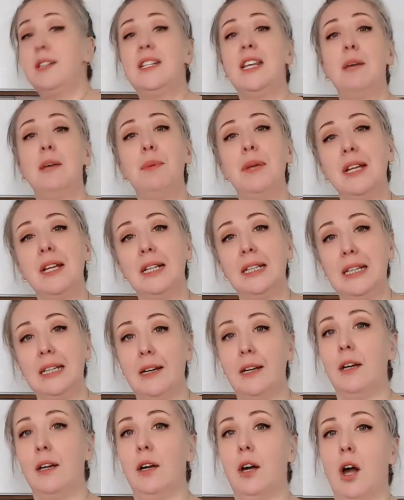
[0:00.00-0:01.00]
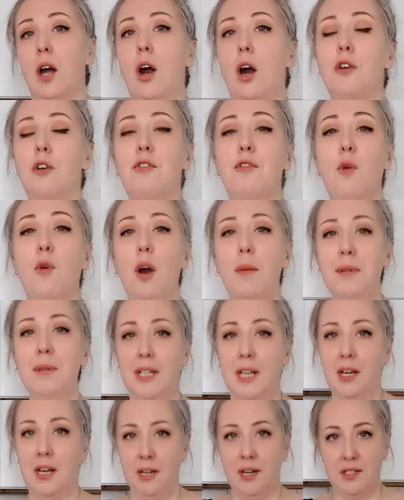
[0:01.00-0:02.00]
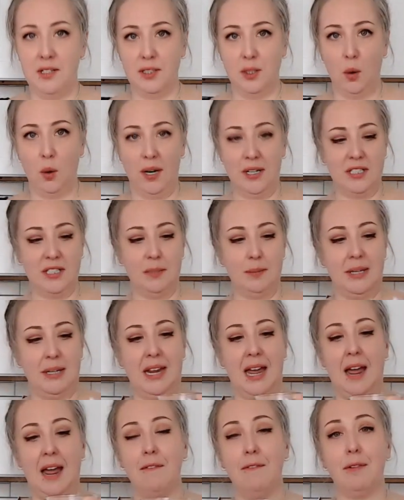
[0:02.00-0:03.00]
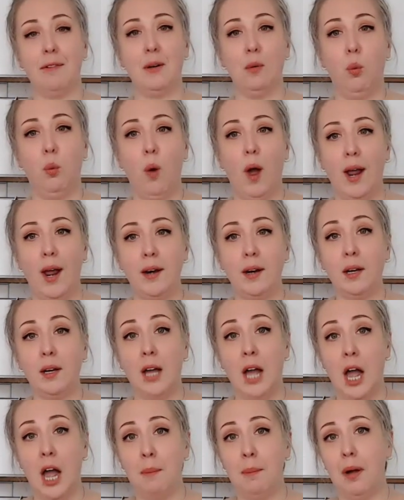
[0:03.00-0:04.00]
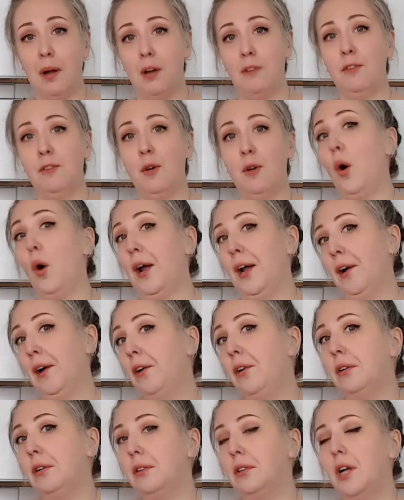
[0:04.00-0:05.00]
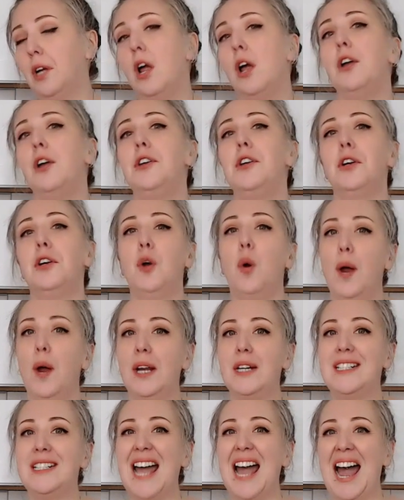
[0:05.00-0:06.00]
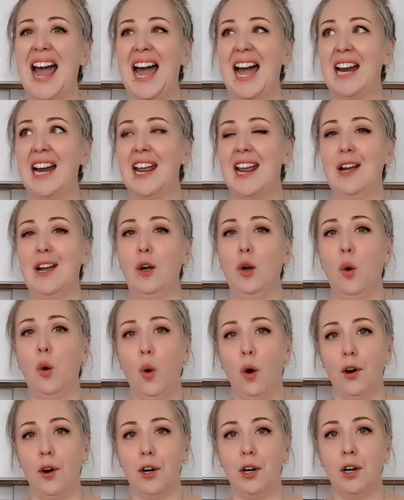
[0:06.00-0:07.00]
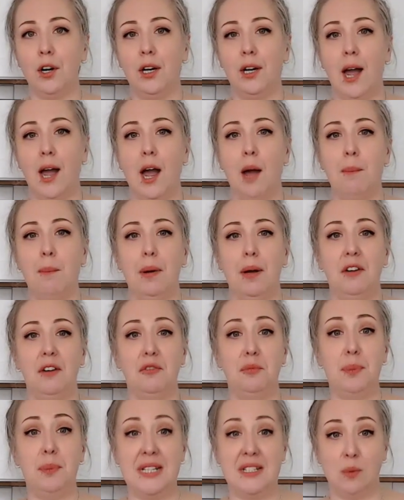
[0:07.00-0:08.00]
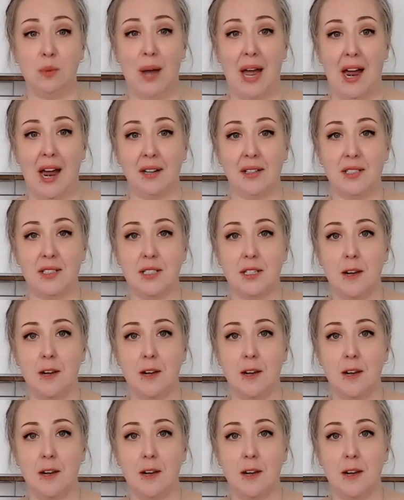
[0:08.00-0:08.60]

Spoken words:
typically, our formula is going to be every 1 cup of oil, you're going to add a 1/4 cup of beeswax.